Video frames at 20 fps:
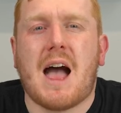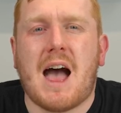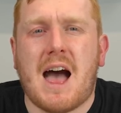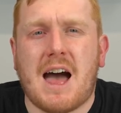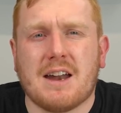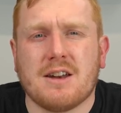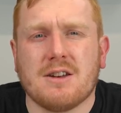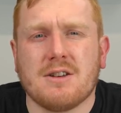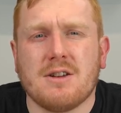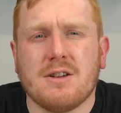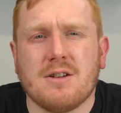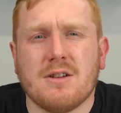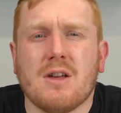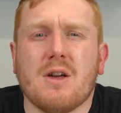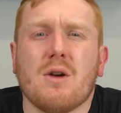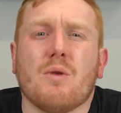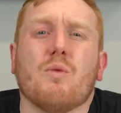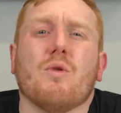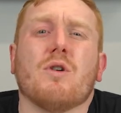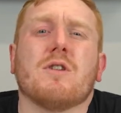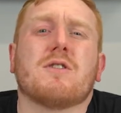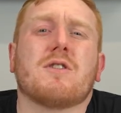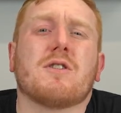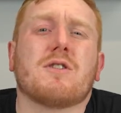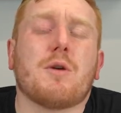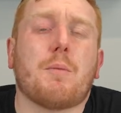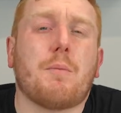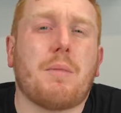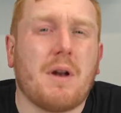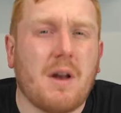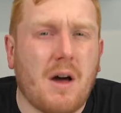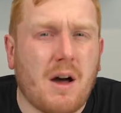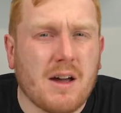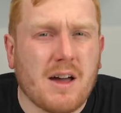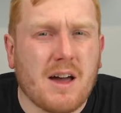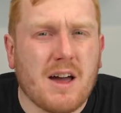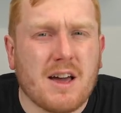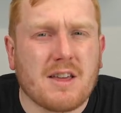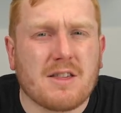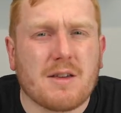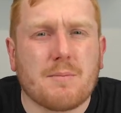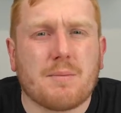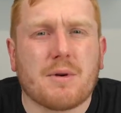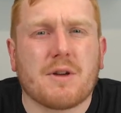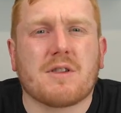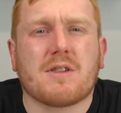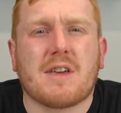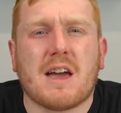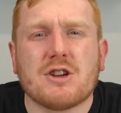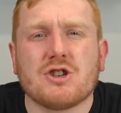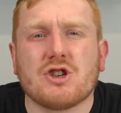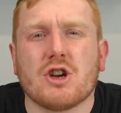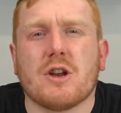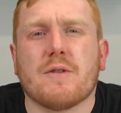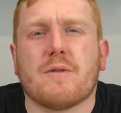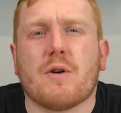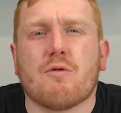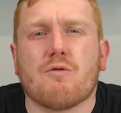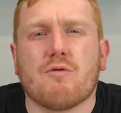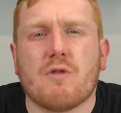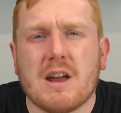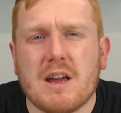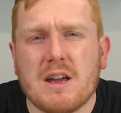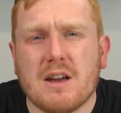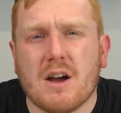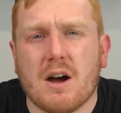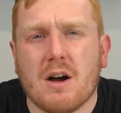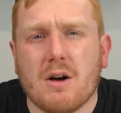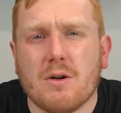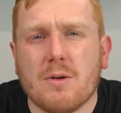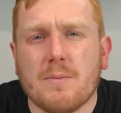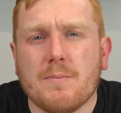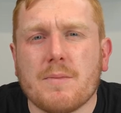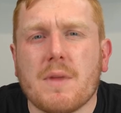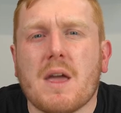And once a supplier is in possession of a REGO,